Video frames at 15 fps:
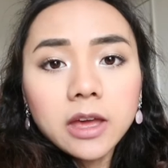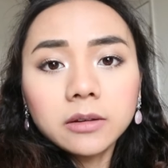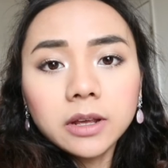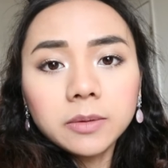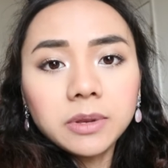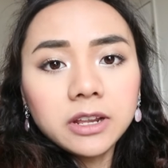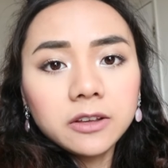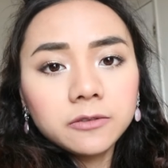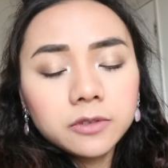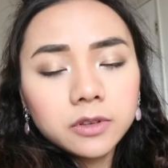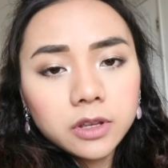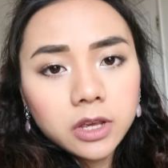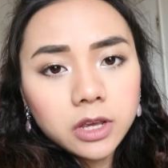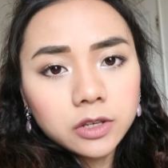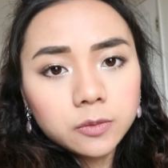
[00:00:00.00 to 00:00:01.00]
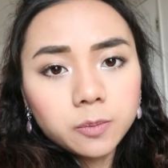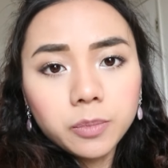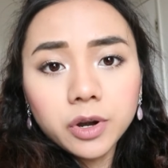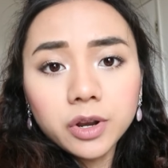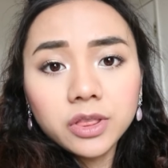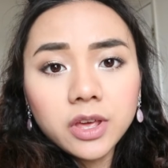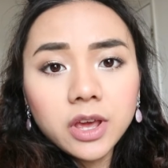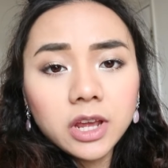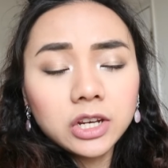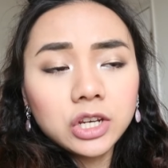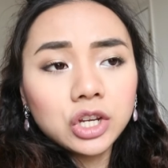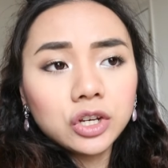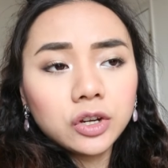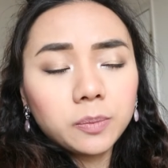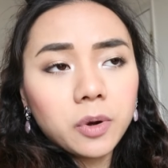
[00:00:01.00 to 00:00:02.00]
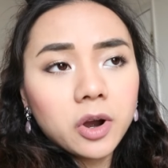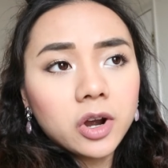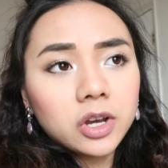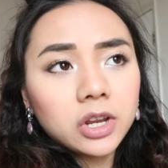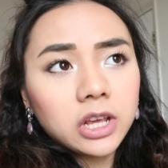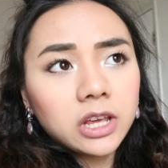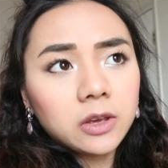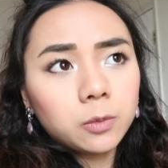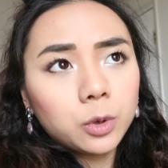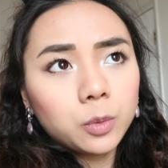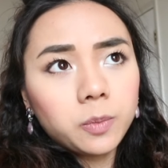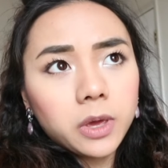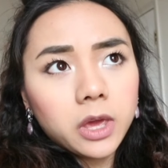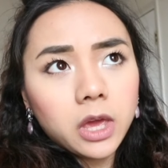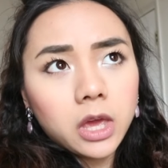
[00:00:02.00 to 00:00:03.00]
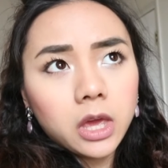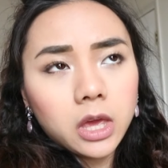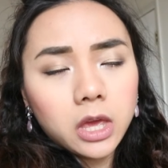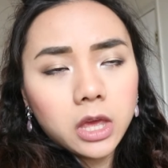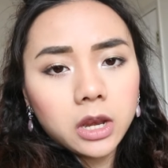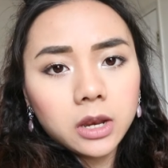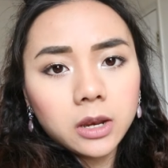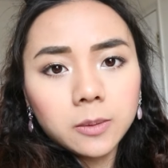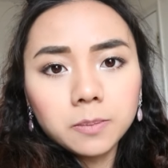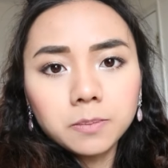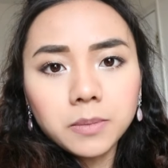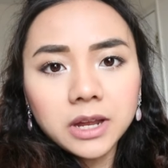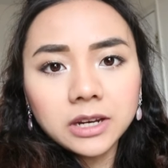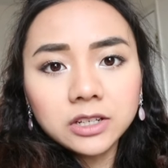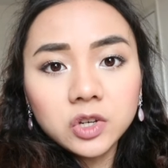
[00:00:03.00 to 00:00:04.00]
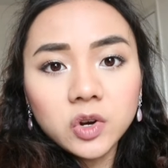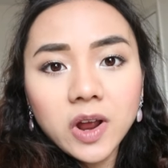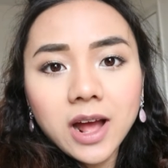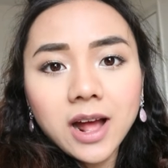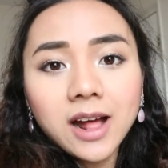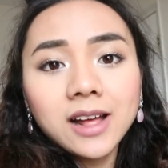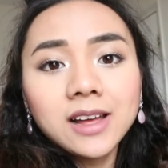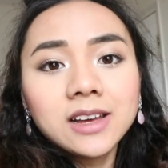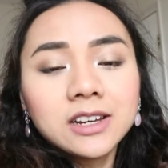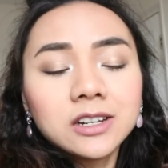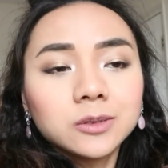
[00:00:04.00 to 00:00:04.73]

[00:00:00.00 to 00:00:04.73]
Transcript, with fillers: And I believe his birthday dinner party will be in Mantra,